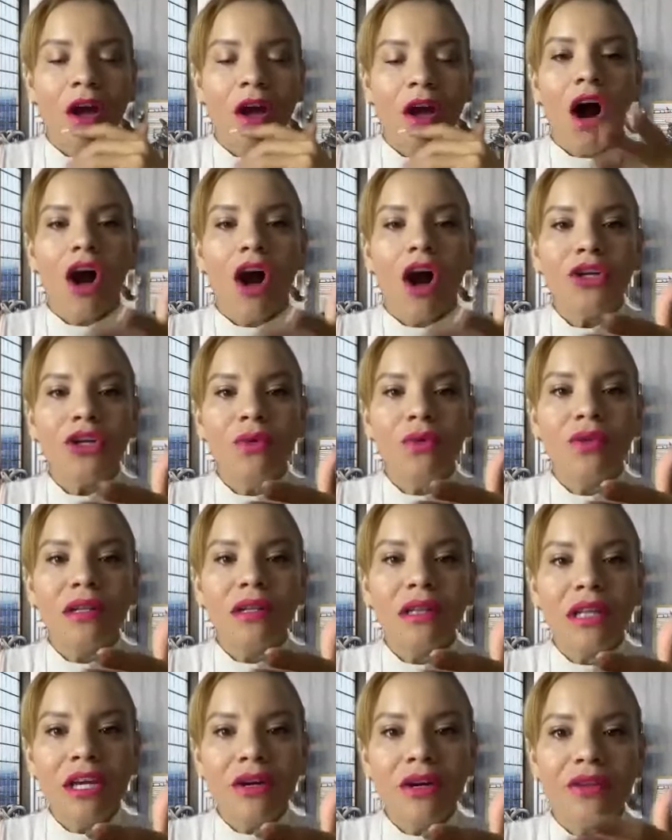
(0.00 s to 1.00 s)
are you the
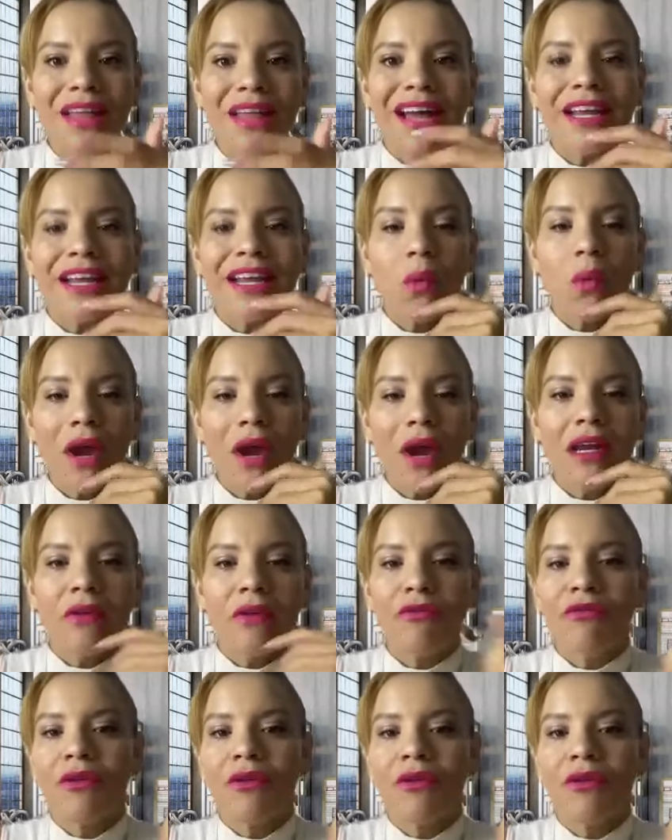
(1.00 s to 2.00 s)
leader that is
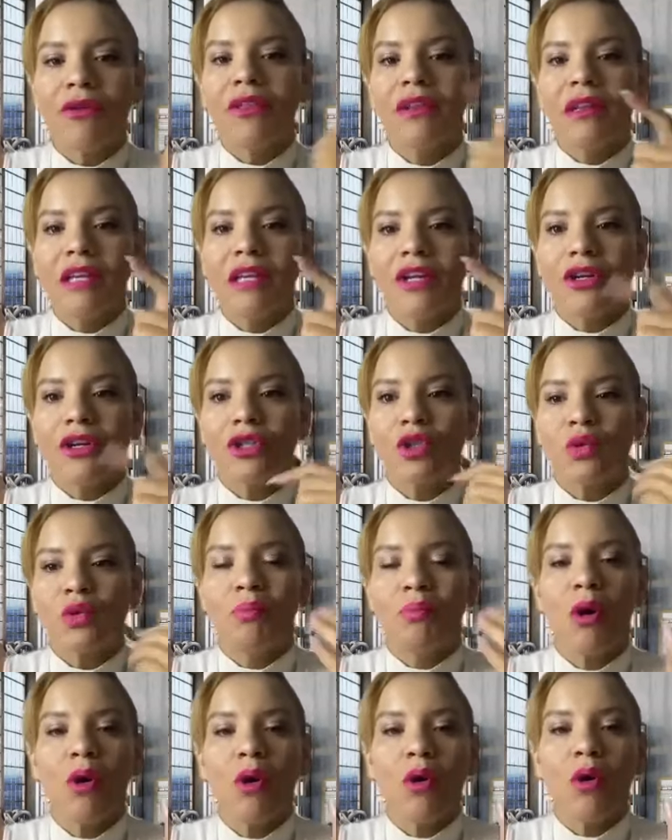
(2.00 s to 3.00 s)
waiting for the leader
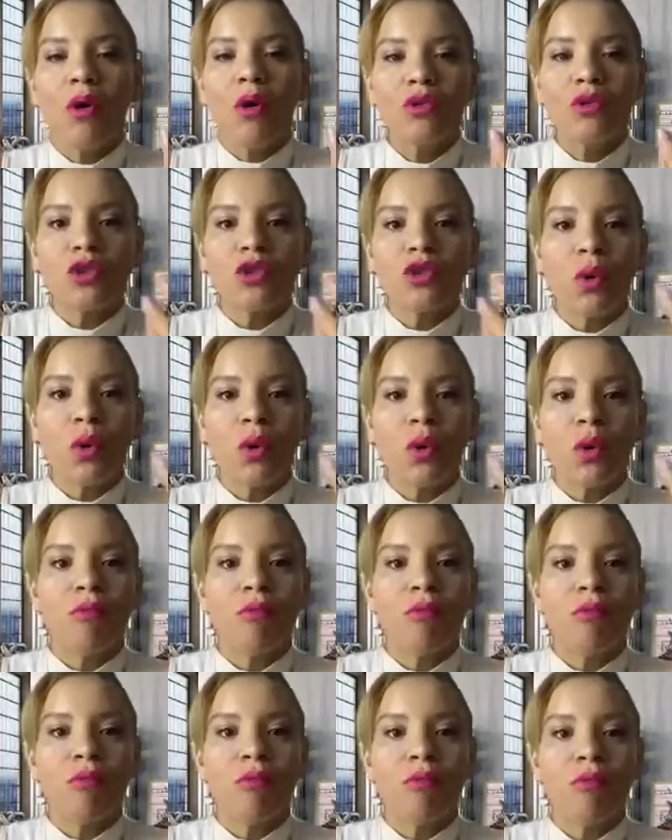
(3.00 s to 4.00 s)
to post or
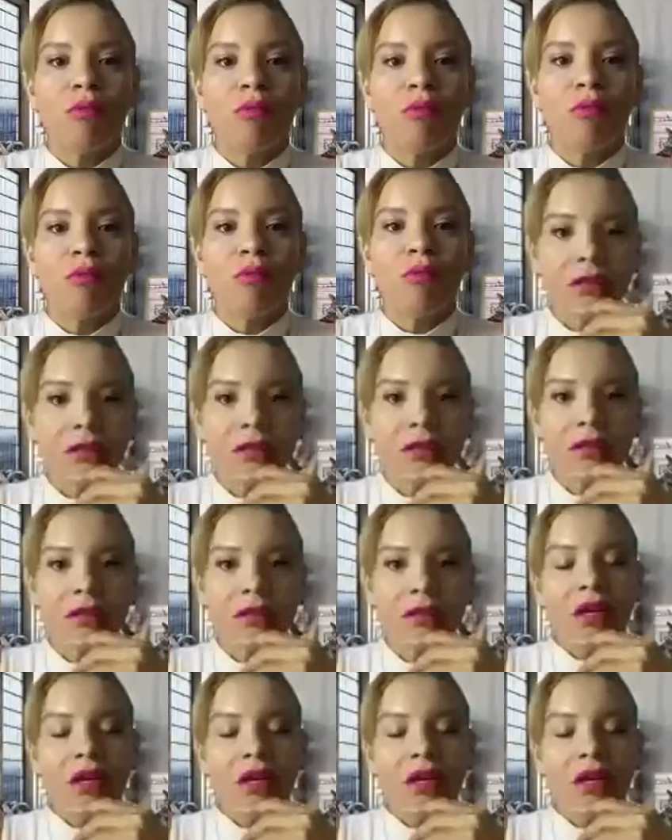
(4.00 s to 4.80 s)
promote the calls?